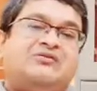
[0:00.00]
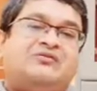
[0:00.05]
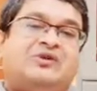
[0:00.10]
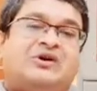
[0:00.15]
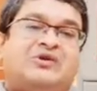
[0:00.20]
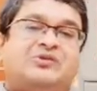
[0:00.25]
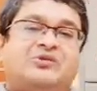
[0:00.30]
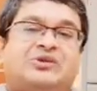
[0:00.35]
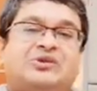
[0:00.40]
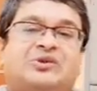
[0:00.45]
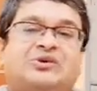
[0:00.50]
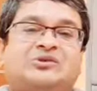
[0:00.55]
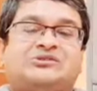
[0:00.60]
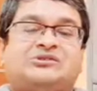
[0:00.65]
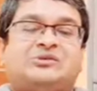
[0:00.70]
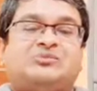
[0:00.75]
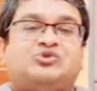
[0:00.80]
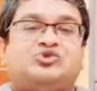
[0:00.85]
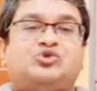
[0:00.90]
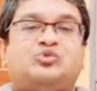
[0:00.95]
founded
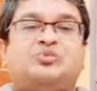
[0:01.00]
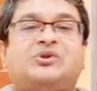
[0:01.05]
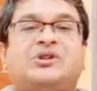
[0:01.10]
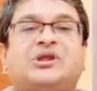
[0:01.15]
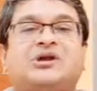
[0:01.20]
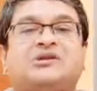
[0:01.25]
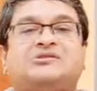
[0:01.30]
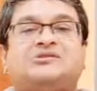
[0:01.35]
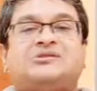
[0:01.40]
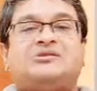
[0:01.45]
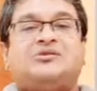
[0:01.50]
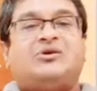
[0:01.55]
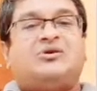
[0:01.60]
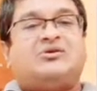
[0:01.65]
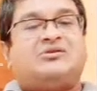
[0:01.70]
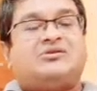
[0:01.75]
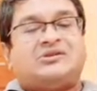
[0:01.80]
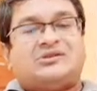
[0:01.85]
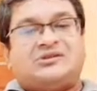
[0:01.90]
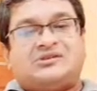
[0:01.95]
on some supernatural
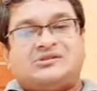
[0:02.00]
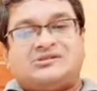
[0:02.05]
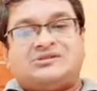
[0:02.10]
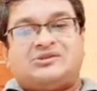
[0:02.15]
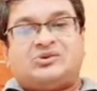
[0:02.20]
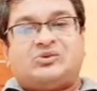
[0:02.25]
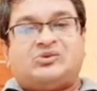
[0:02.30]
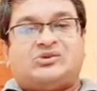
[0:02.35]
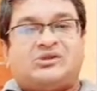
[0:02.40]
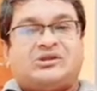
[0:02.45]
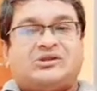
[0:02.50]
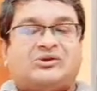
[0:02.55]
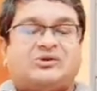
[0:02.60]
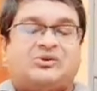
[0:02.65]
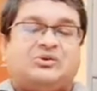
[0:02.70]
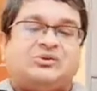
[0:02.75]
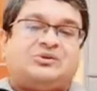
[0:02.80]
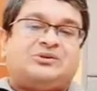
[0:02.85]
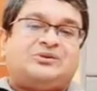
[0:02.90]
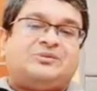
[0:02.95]
occurrence, quote
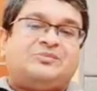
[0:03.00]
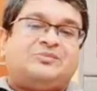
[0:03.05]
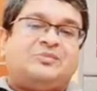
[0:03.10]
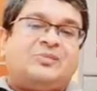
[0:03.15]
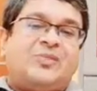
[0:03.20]
unquote.